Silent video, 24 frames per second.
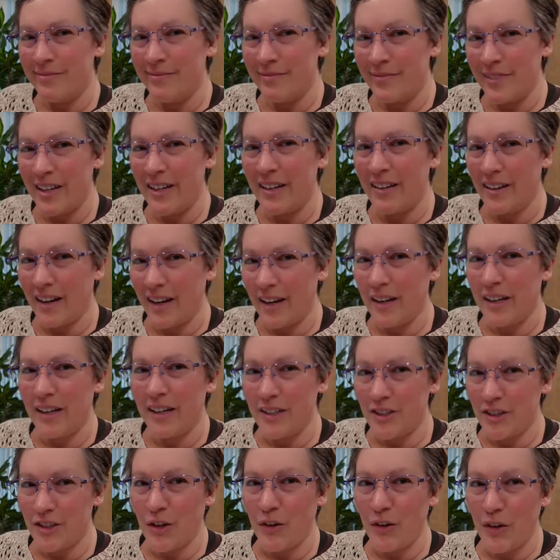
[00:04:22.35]
then I'm going to
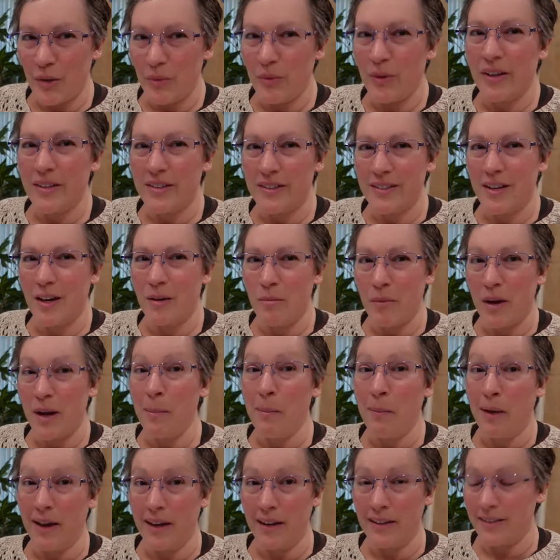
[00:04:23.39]
show you what's on my
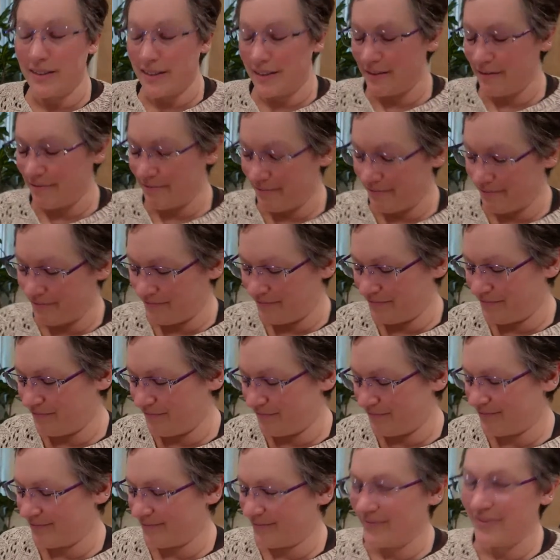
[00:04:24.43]
mind.
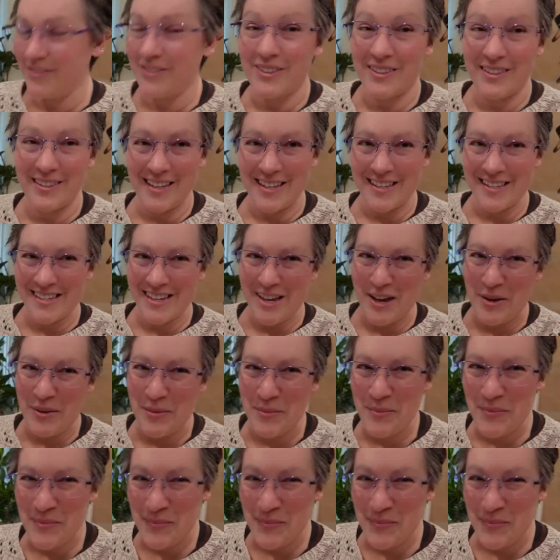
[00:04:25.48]
Let's go.